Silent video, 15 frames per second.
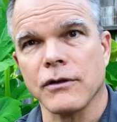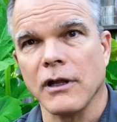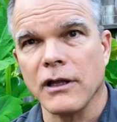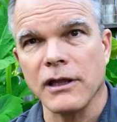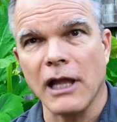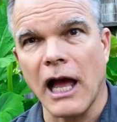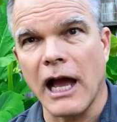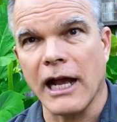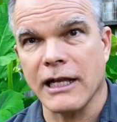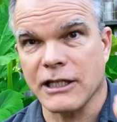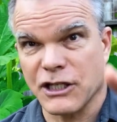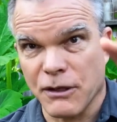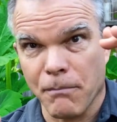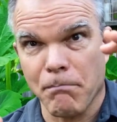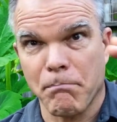
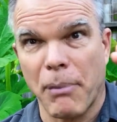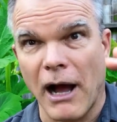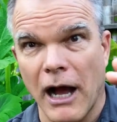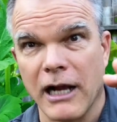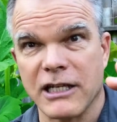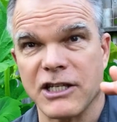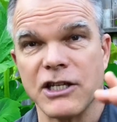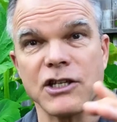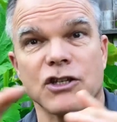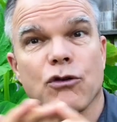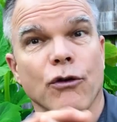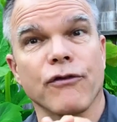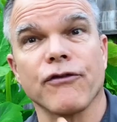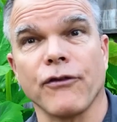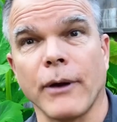lines, boxes,
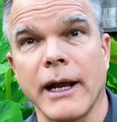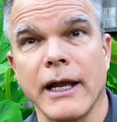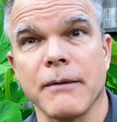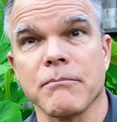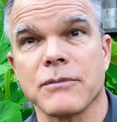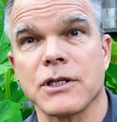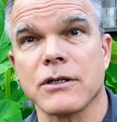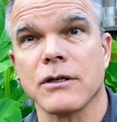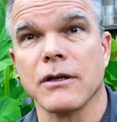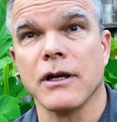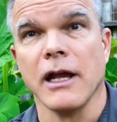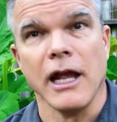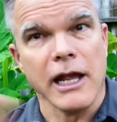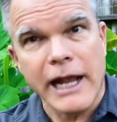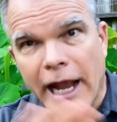or frames,
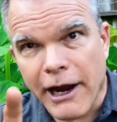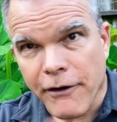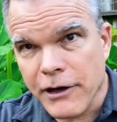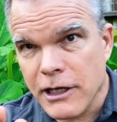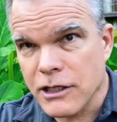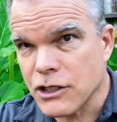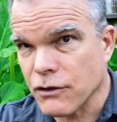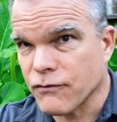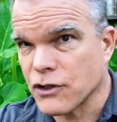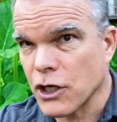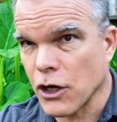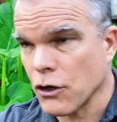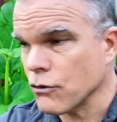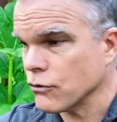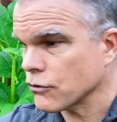areas of
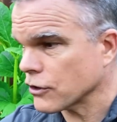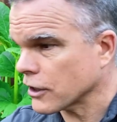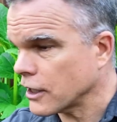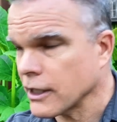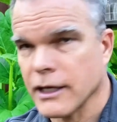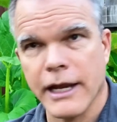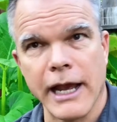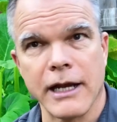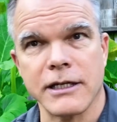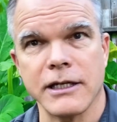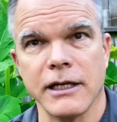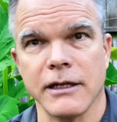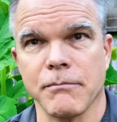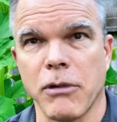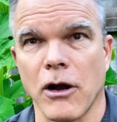tone
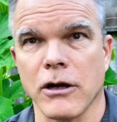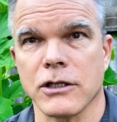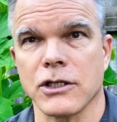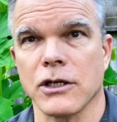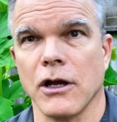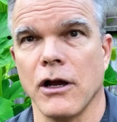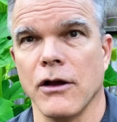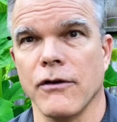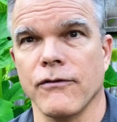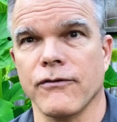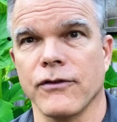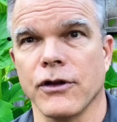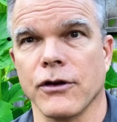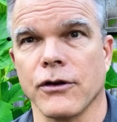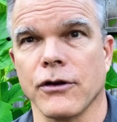connecting parts of
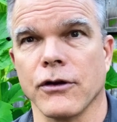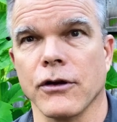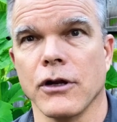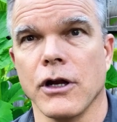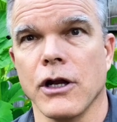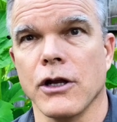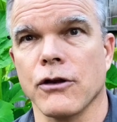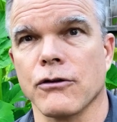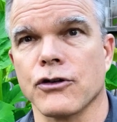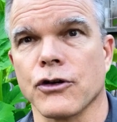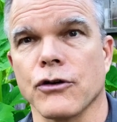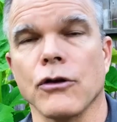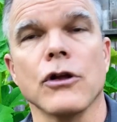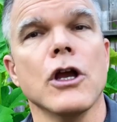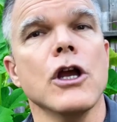your
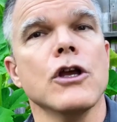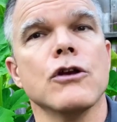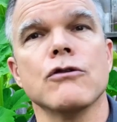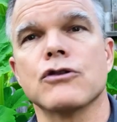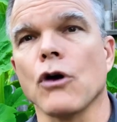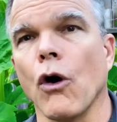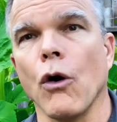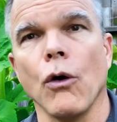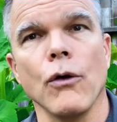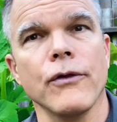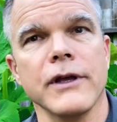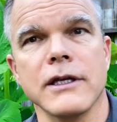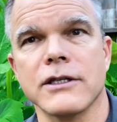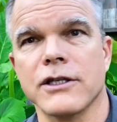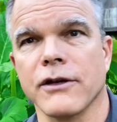journal. Use all
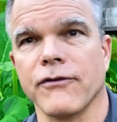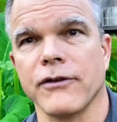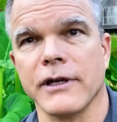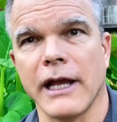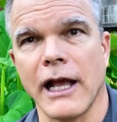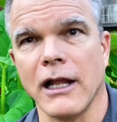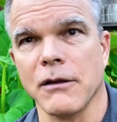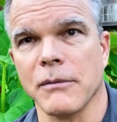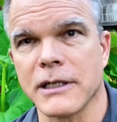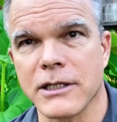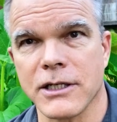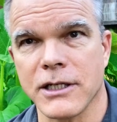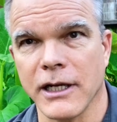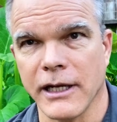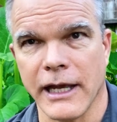these different elements
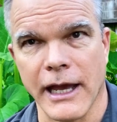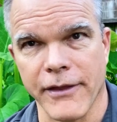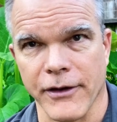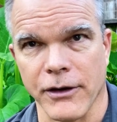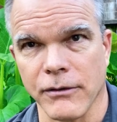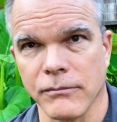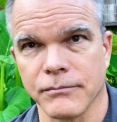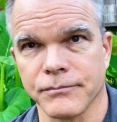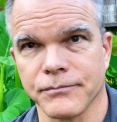together